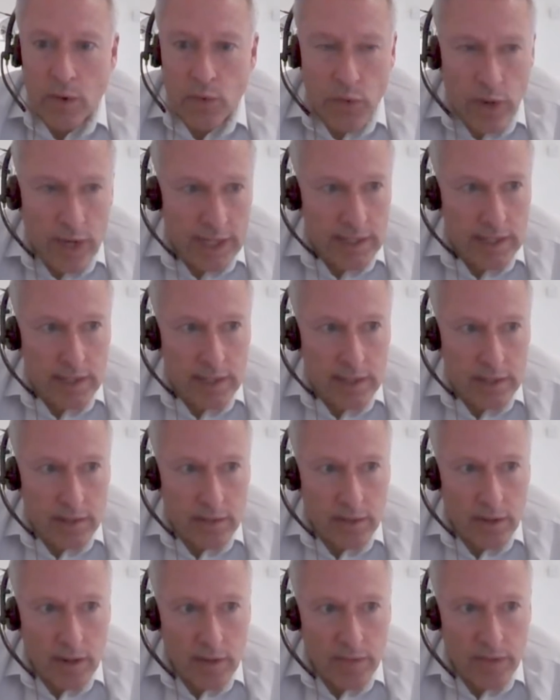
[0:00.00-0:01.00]
risks
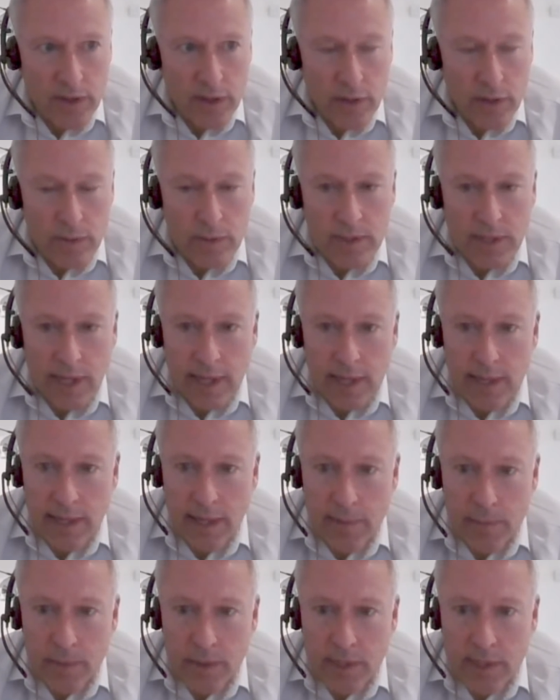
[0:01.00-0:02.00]
of you taking
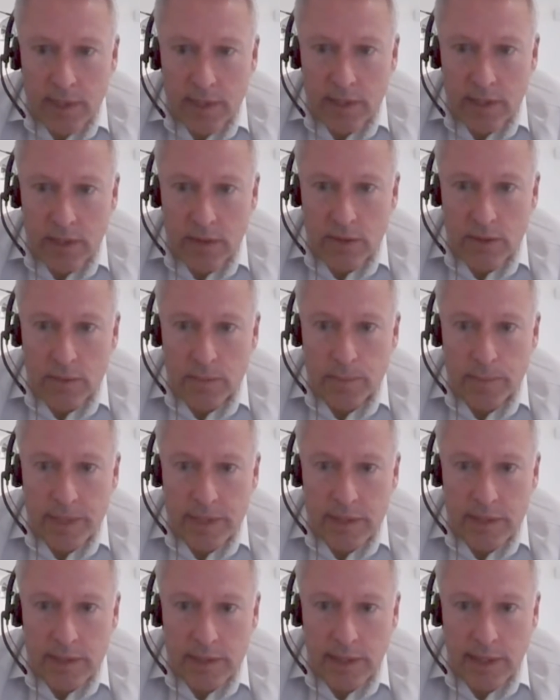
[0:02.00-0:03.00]
that money to your
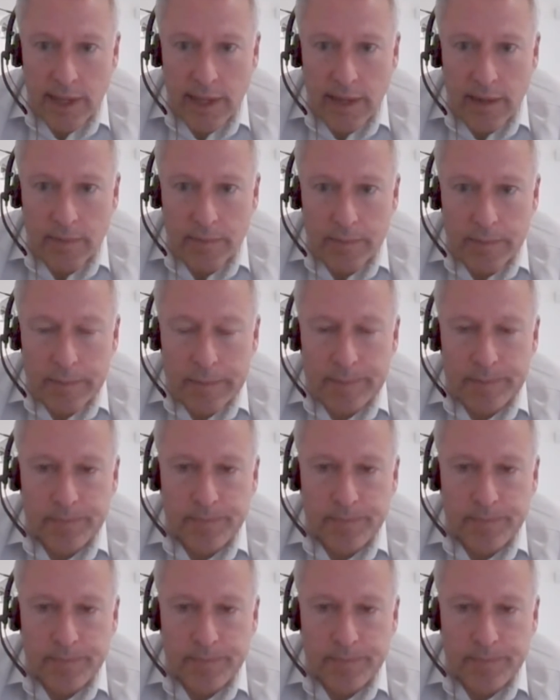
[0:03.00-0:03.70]
business account.